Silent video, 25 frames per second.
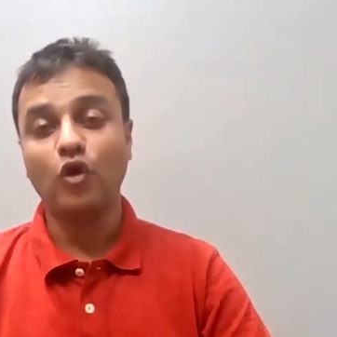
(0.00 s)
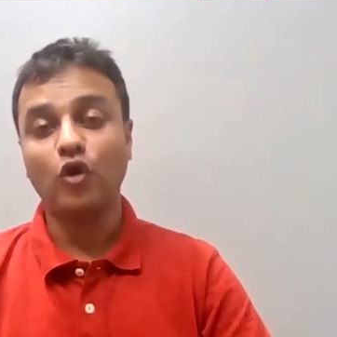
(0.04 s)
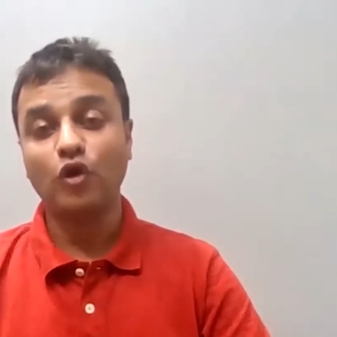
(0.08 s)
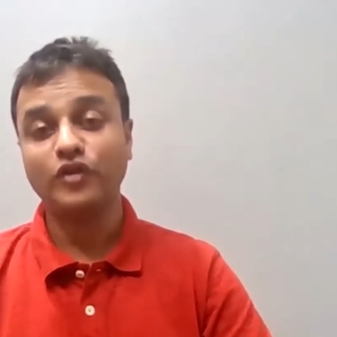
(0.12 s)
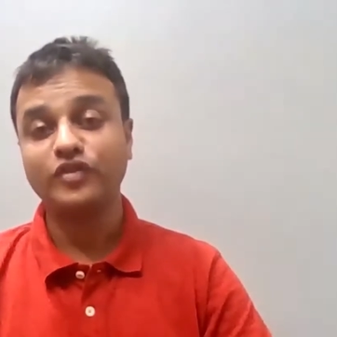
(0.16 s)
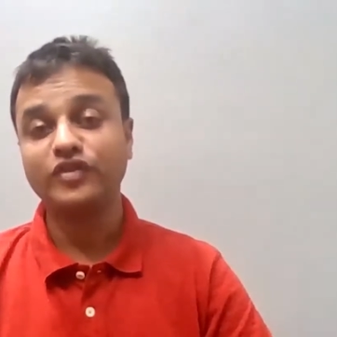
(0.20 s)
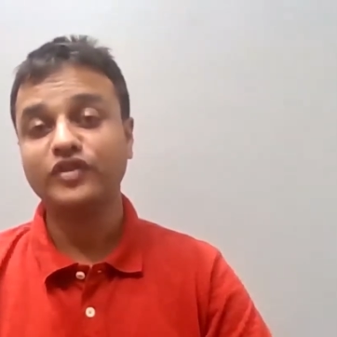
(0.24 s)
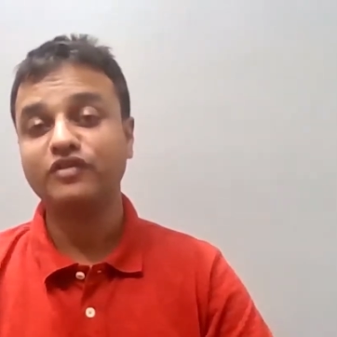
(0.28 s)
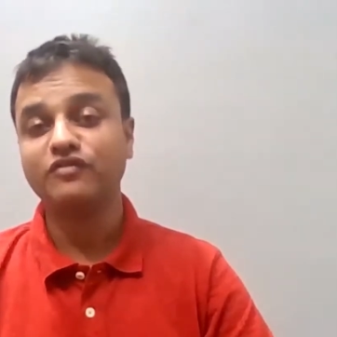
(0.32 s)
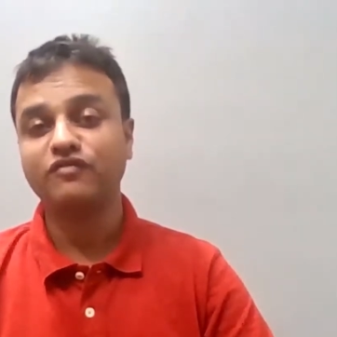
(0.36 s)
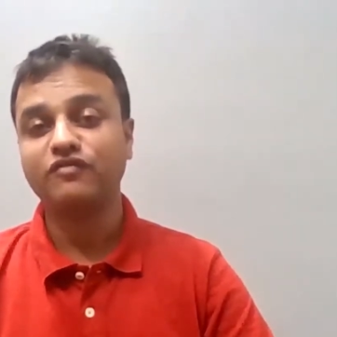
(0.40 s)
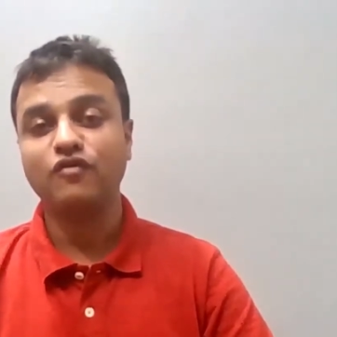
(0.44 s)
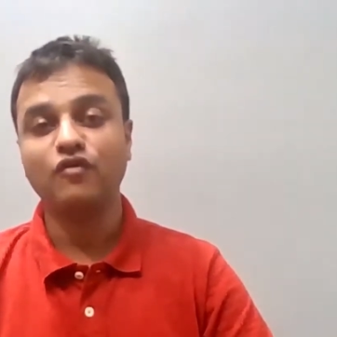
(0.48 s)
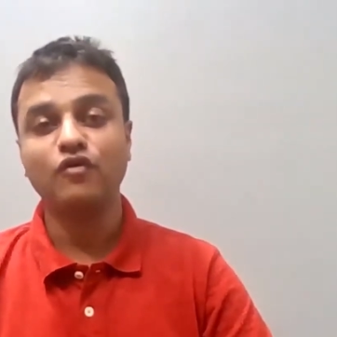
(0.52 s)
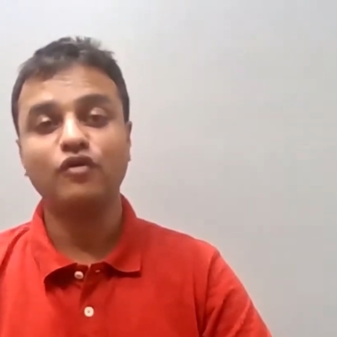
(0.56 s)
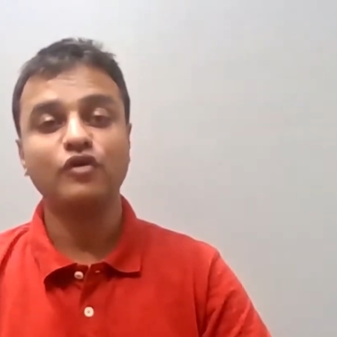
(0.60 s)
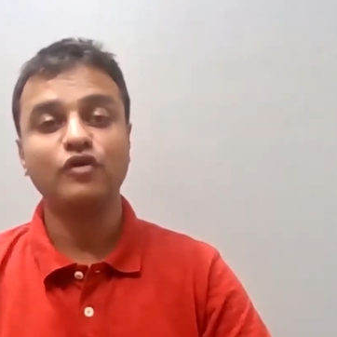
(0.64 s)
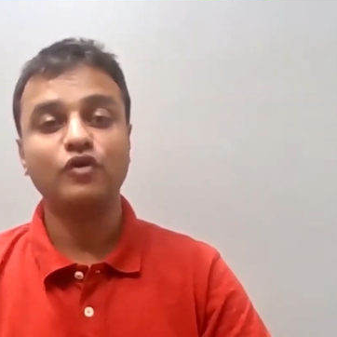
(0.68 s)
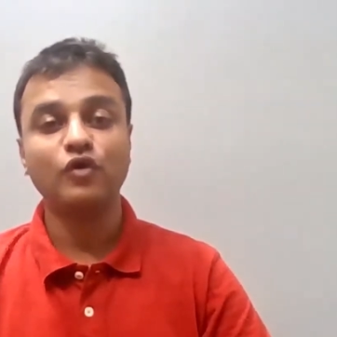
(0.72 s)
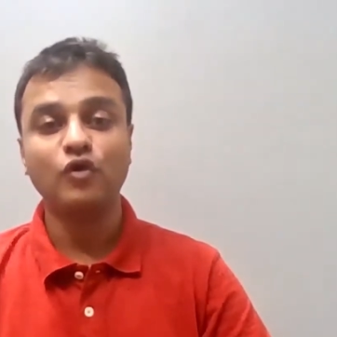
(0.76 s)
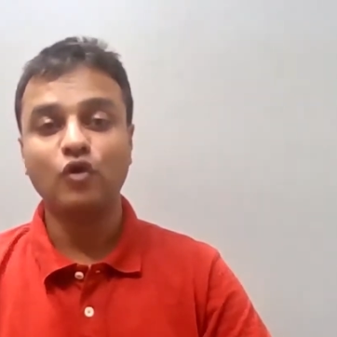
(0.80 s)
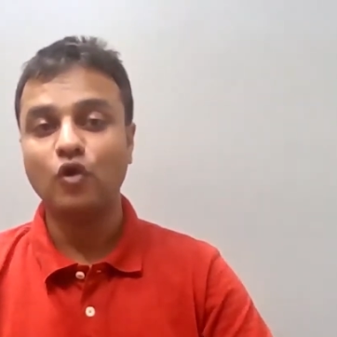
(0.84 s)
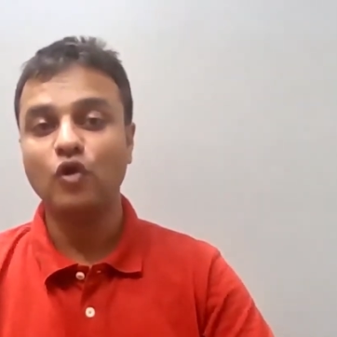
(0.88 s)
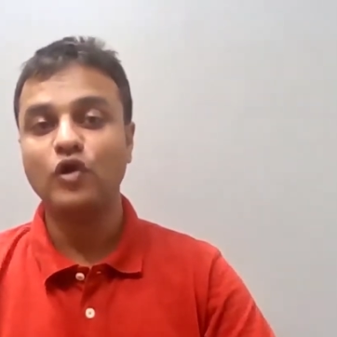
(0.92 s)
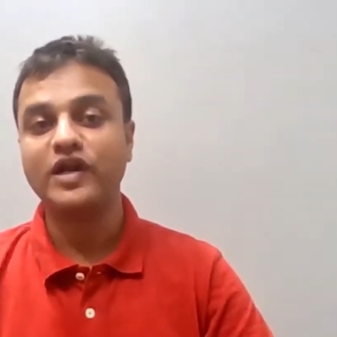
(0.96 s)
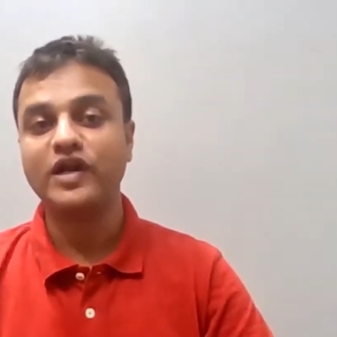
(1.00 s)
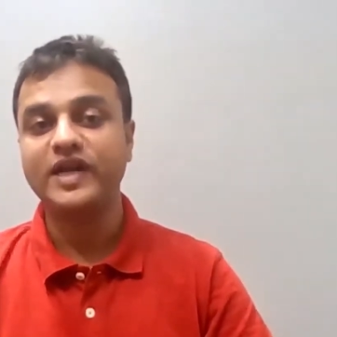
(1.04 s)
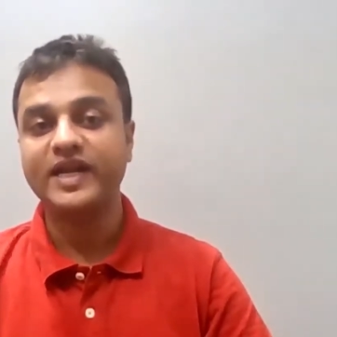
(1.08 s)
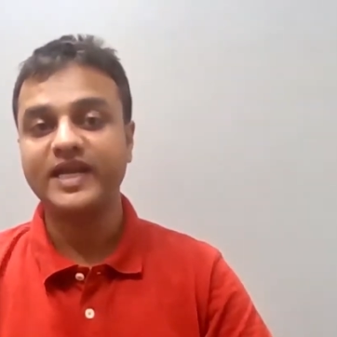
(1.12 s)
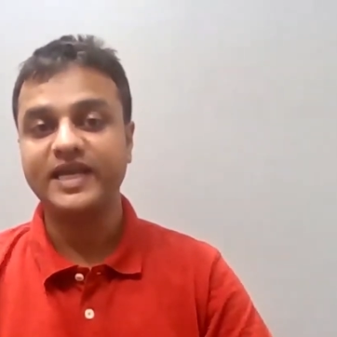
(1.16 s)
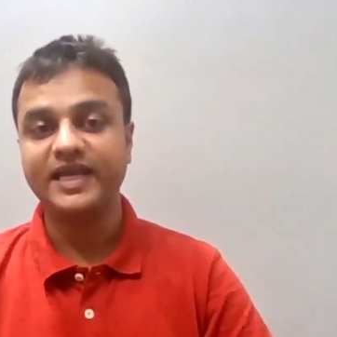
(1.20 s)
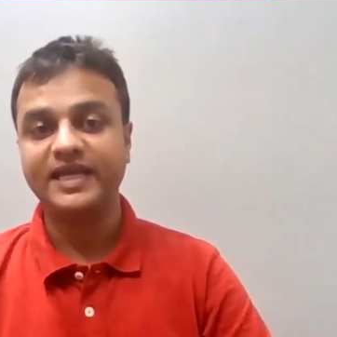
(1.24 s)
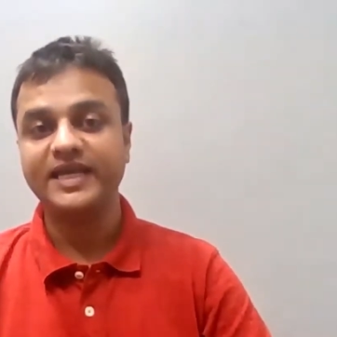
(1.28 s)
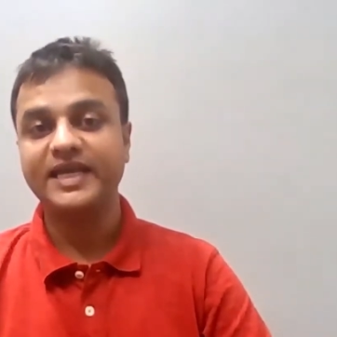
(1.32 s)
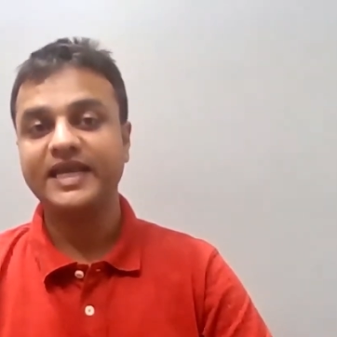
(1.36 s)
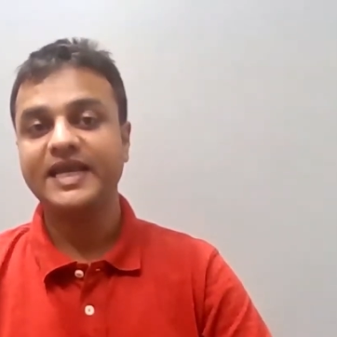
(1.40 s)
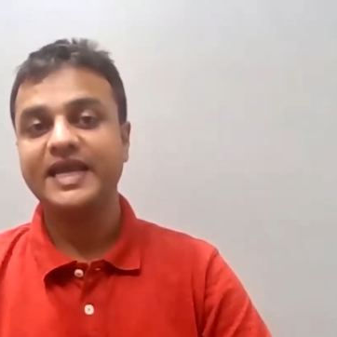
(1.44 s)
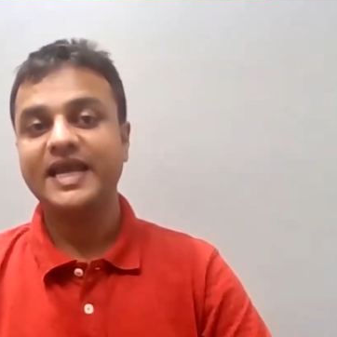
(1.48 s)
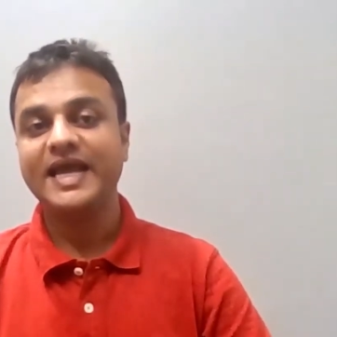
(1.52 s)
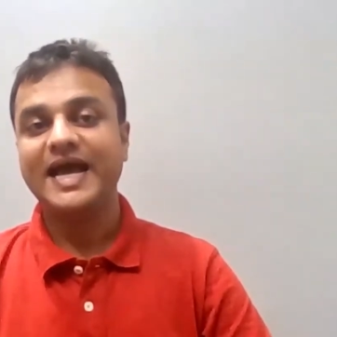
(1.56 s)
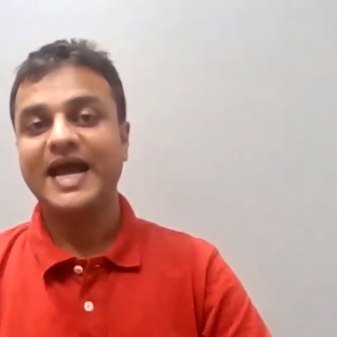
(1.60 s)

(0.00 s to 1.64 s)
on the phone whole day